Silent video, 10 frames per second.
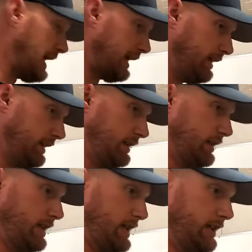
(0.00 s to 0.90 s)
in it,
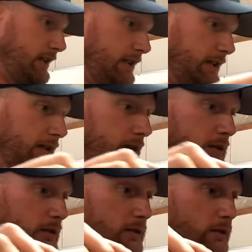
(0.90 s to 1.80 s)
and then
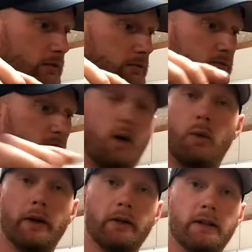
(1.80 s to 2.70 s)
a
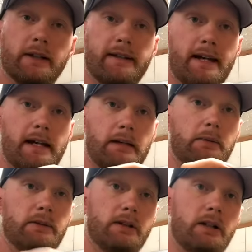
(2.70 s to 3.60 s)
weird looking tab.
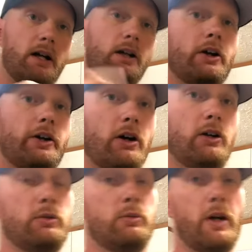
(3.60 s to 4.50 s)
A lot of
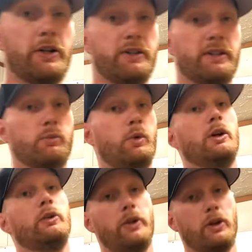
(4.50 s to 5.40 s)
y'all watching this will
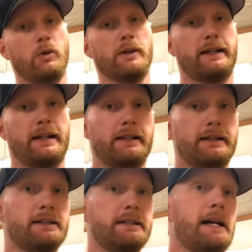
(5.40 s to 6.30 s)
know what that
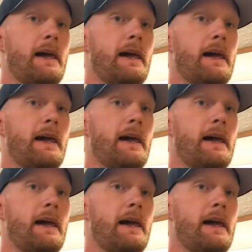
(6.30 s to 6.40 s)
is.